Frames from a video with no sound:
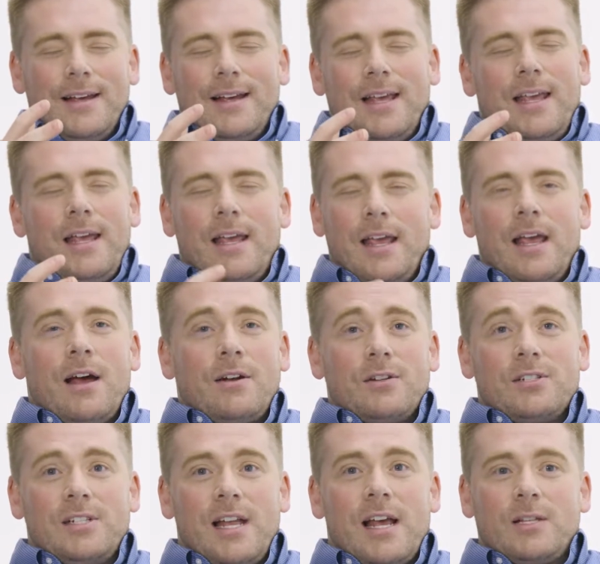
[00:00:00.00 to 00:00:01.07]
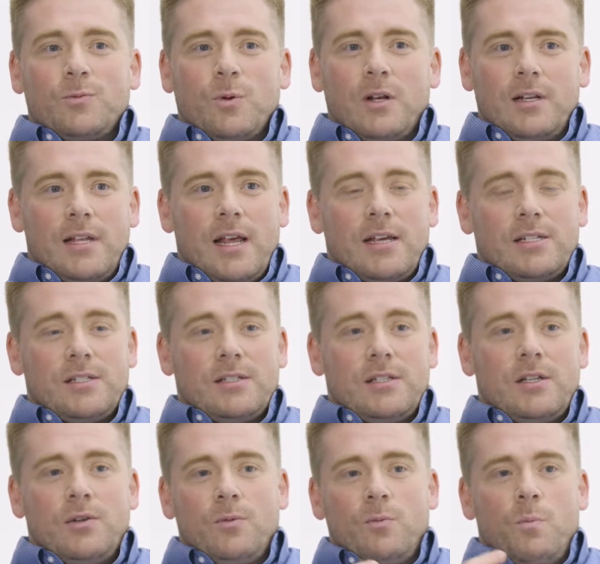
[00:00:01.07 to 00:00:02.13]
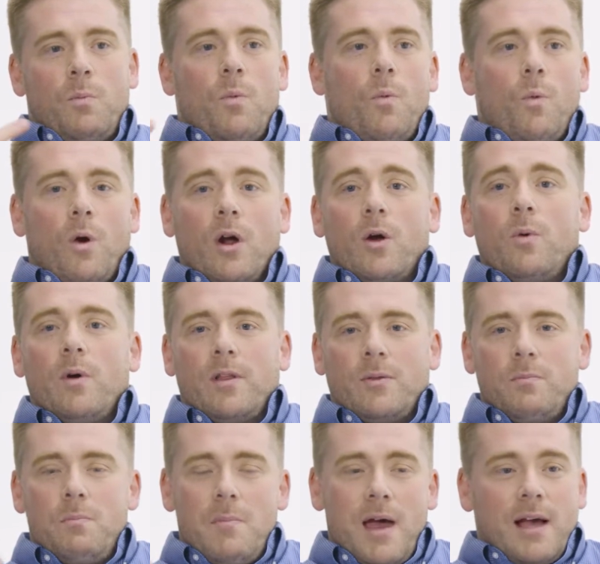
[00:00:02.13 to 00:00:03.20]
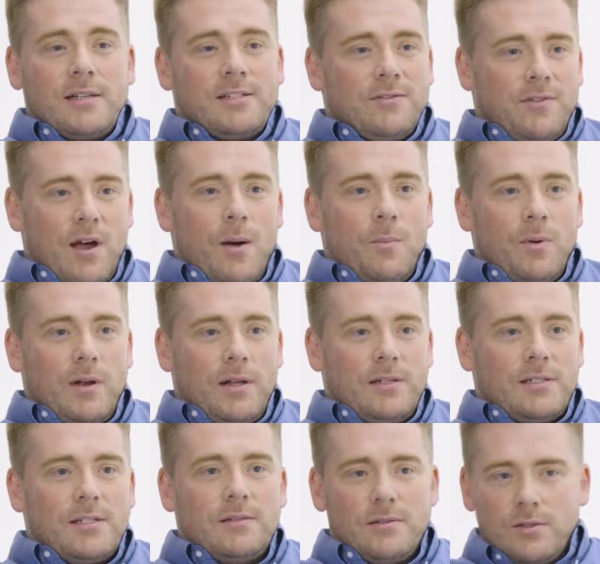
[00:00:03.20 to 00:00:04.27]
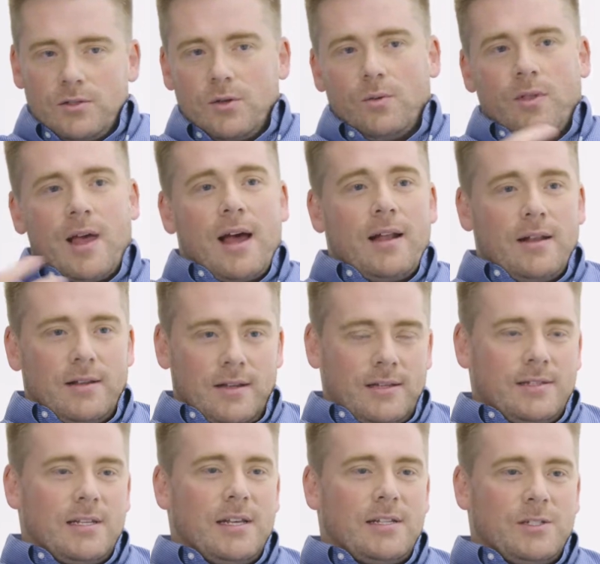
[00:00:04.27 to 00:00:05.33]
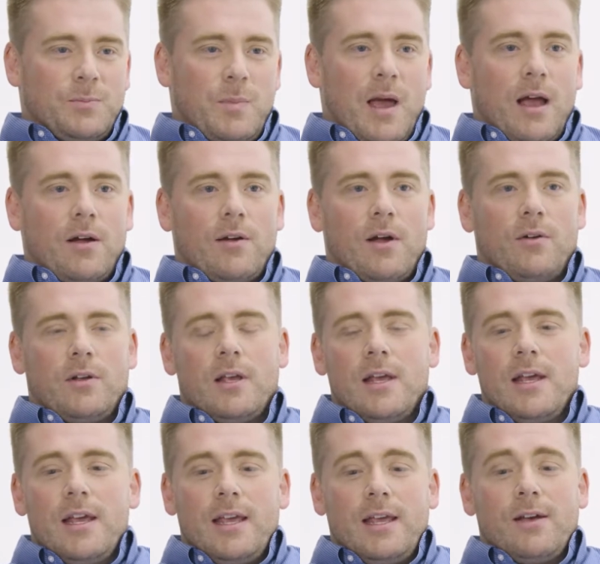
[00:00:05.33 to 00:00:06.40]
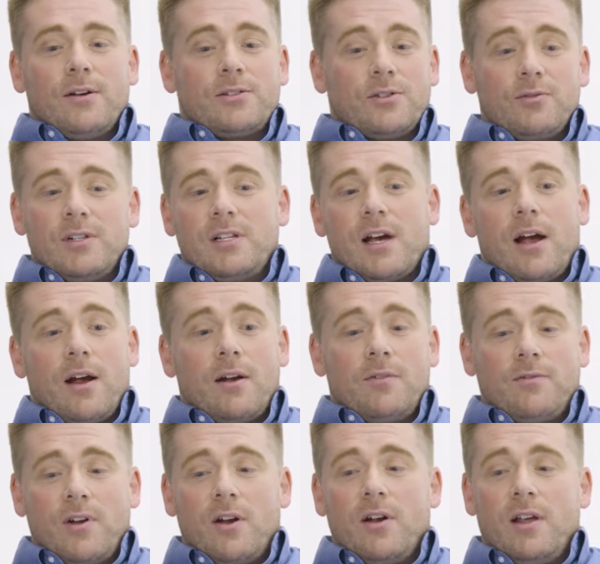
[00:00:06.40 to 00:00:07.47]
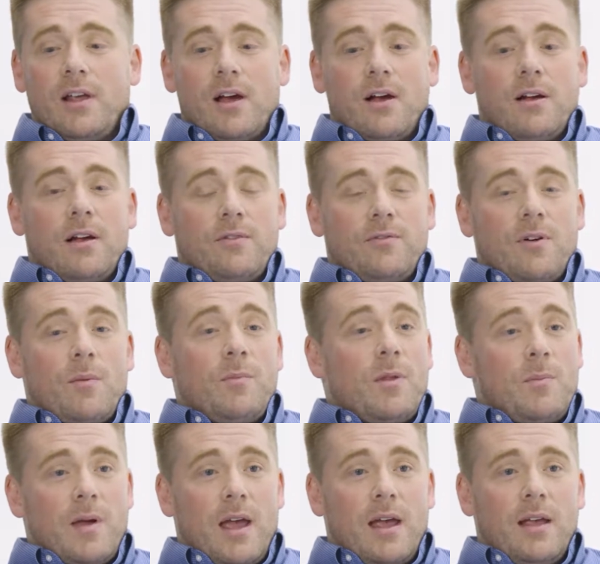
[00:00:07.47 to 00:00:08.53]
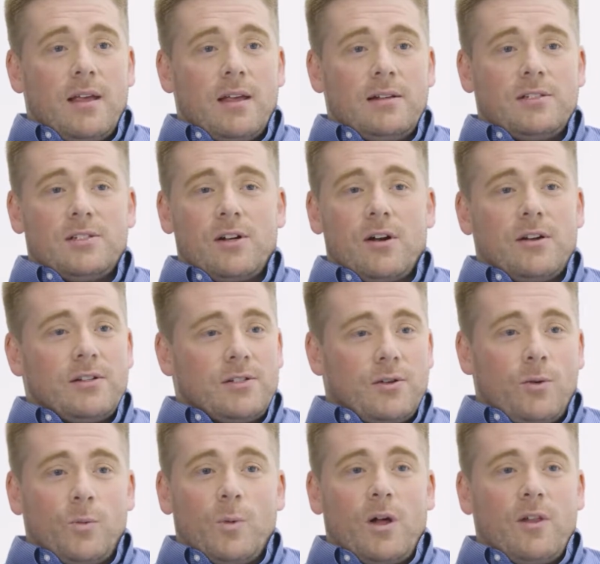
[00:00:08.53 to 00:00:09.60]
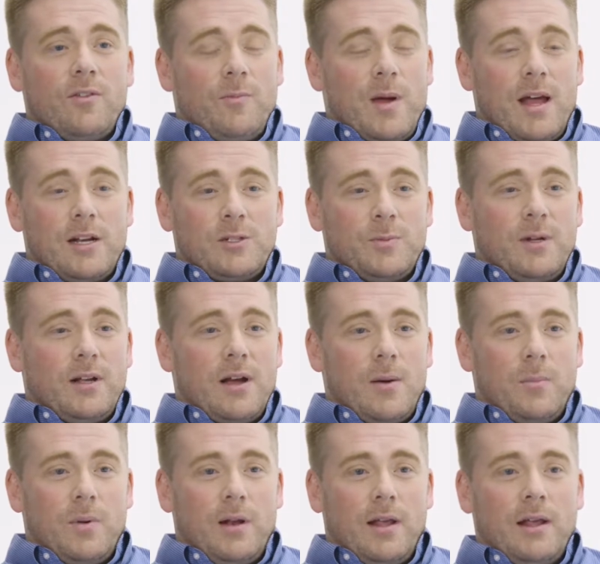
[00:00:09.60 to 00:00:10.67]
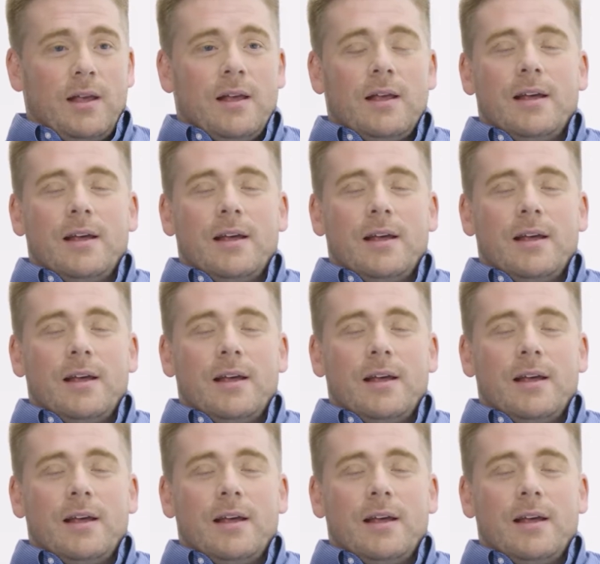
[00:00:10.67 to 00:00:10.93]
he understands what it takes to work with massive companies. So that is his background. He also retired very young from the bank and started his own wealth management company.